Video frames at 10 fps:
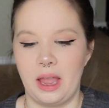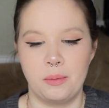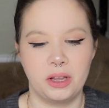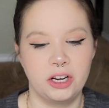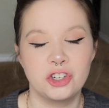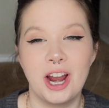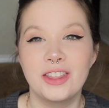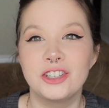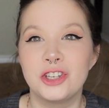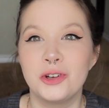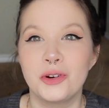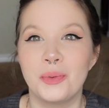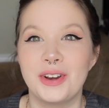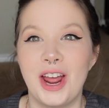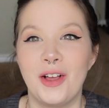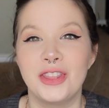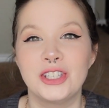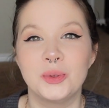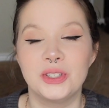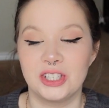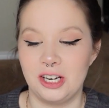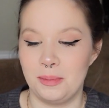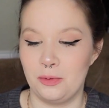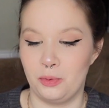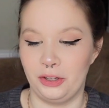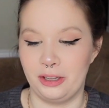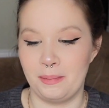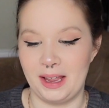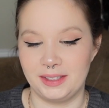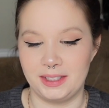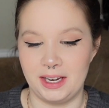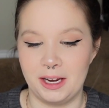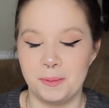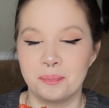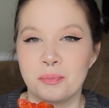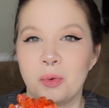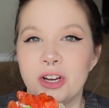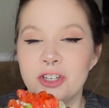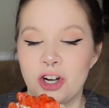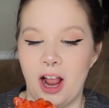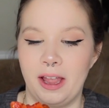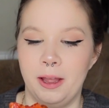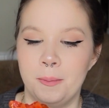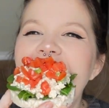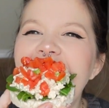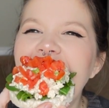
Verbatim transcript: Okay, we're gonna try the tuna one now. This one's gonna be really messy. We're gonna try it.